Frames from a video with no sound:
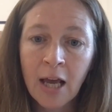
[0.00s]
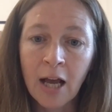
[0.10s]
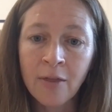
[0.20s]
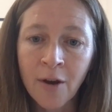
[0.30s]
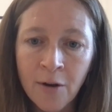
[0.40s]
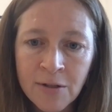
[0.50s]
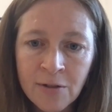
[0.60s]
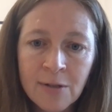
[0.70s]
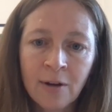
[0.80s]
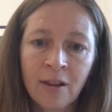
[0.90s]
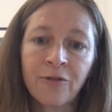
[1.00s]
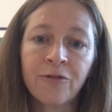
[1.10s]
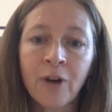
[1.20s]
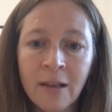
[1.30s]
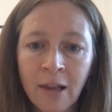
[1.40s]
And those are sort of the
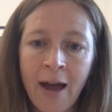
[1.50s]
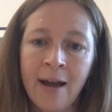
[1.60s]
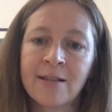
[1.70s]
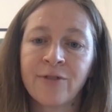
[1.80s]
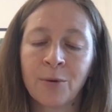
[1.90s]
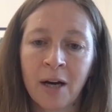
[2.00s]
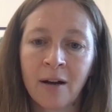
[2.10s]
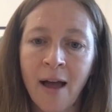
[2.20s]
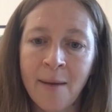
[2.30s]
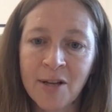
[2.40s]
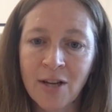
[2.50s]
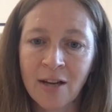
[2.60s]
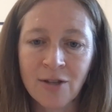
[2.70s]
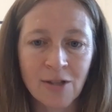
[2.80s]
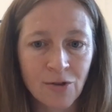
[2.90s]
front lines for where climate
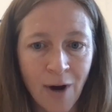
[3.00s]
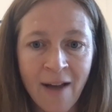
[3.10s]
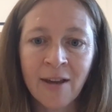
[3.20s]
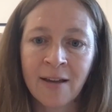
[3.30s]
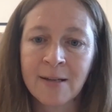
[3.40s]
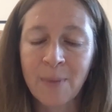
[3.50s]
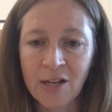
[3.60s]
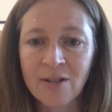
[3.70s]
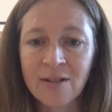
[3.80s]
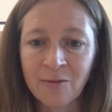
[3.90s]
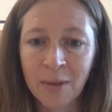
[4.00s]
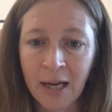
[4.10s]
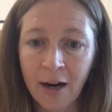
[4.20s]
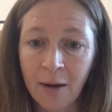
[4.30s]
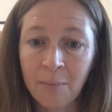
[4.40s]
change is driving expansions of
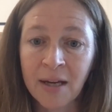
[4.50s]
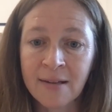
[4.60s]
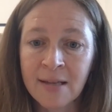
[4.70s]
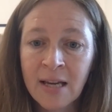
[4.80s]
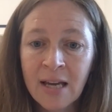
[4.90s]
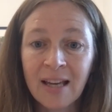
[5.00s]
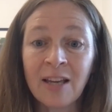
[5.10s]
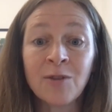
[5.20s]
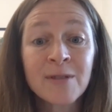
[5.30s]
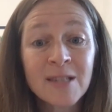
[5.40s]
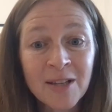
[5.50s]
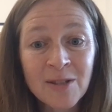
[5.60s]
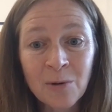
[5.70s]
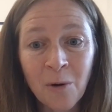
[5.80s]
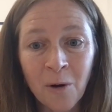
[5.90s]
malaria, because it used to be
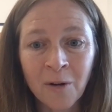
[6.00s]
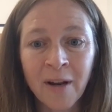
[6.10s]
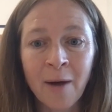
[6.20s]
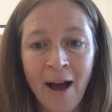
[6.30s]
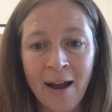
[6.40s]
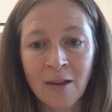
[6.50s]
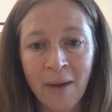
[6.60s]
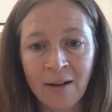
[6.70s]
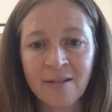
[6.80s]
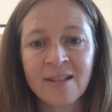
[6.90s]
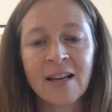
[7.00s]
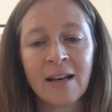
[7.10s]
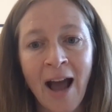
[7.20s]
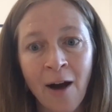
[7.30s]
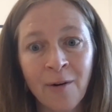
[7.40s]
too cold up high in the mountains,
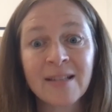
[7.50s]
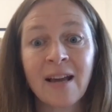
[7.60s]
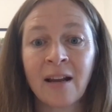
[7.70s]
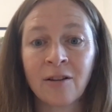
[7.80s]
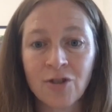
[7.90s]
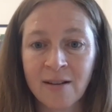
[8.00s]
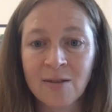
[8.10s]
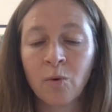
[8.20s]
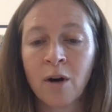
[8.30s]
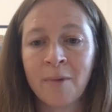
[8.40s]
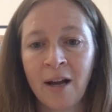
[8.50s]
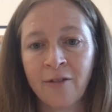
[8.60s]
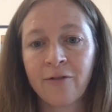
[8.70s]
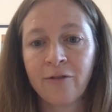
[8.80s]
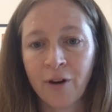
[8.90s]
and now it's getting just warm
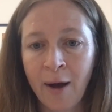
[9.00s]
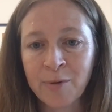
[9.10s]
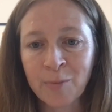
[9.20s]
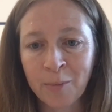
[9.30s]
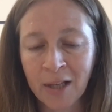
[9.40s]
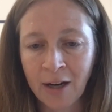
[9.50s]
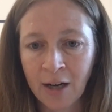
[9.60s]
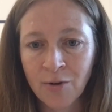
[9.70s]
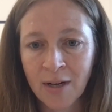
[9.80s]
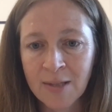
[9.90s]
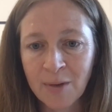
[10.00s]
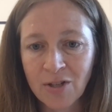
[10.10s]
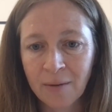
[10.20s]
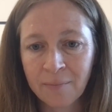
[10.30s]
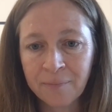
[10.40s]
enough for optimal malaria
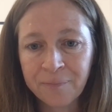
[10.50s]
transmission.